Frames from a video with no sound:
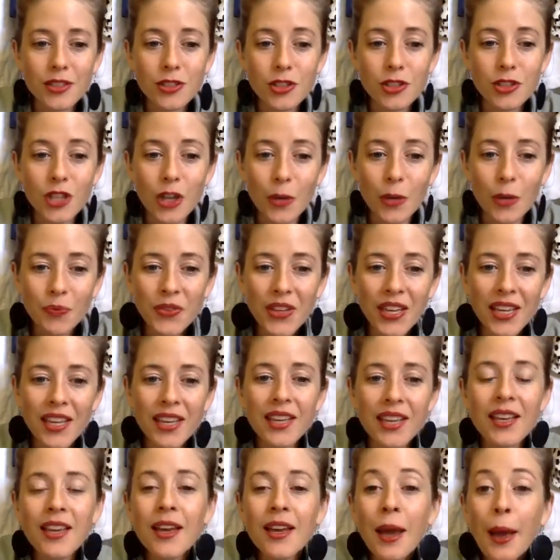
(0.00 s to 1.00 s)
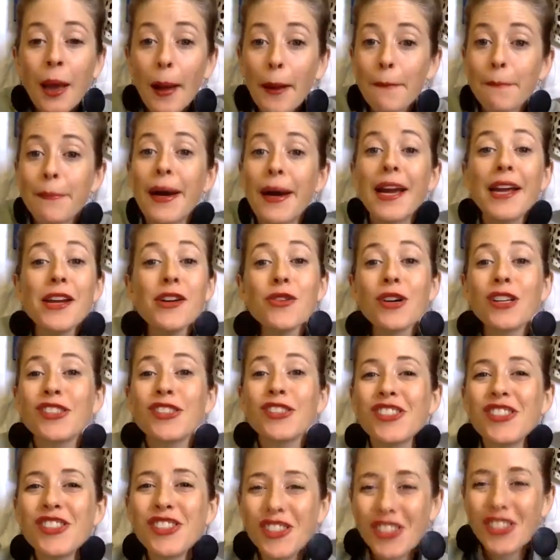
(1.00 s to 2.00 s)
So my
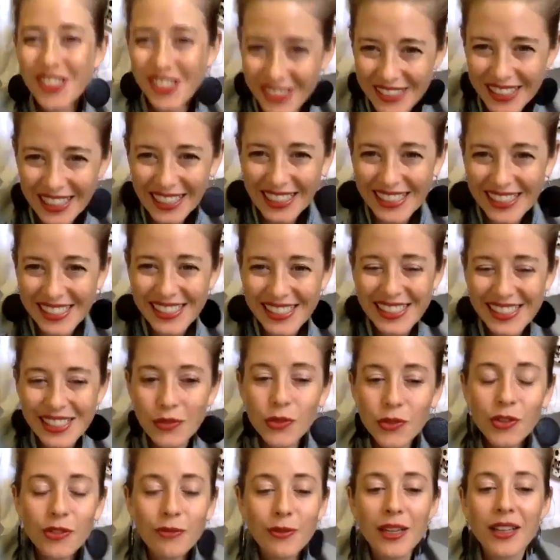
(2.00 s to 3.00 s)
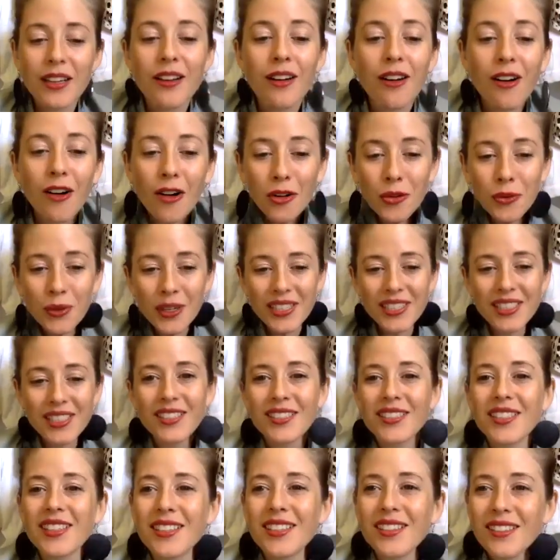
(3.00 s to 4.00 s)
question to you is, if you have made it all the way to
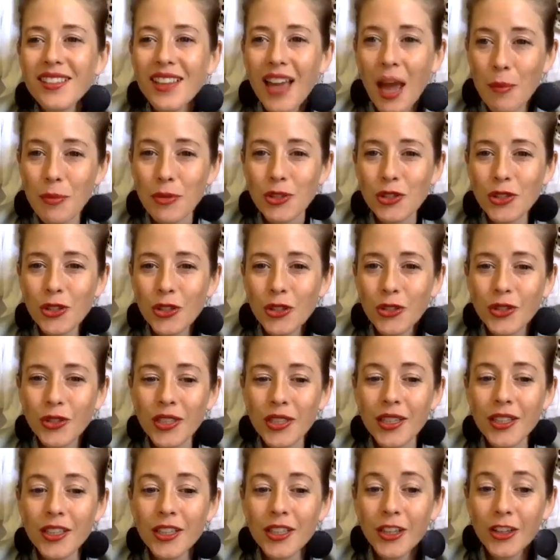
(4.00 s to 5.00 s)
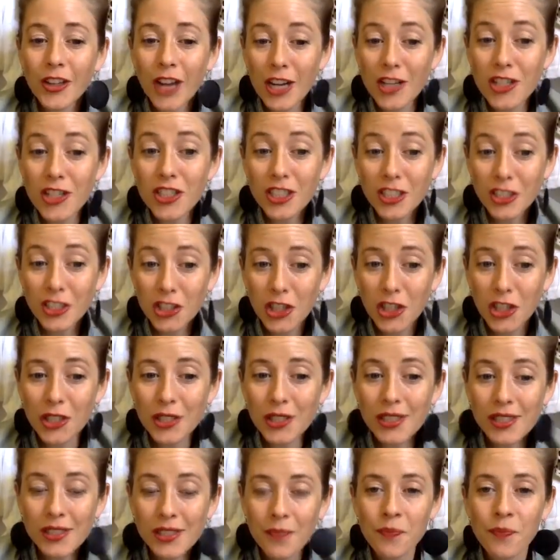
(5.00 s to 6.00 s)
this end of the episode,
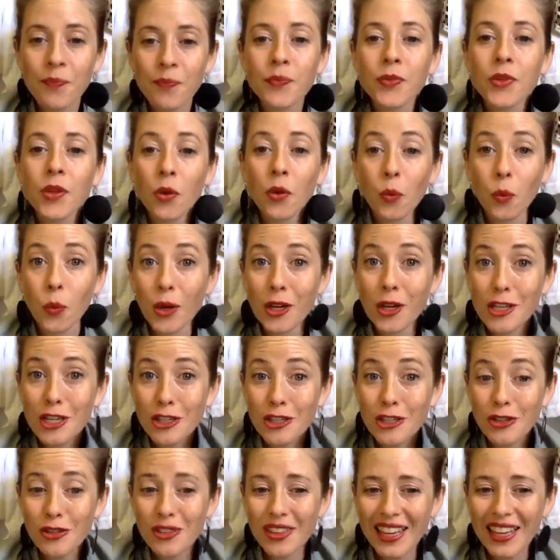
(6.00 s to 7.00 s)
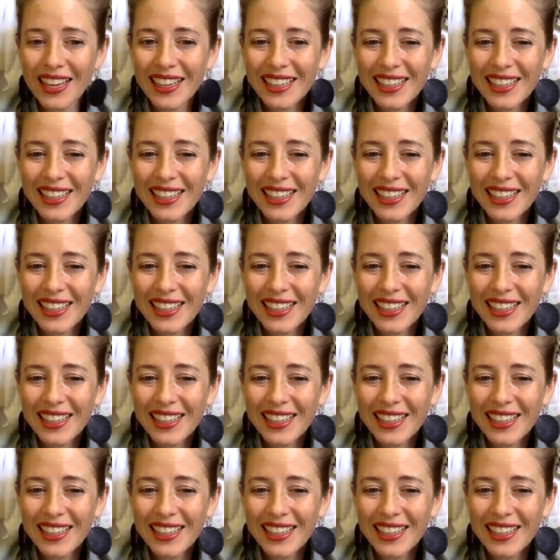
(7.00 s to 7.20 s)
congratulations. What did you think?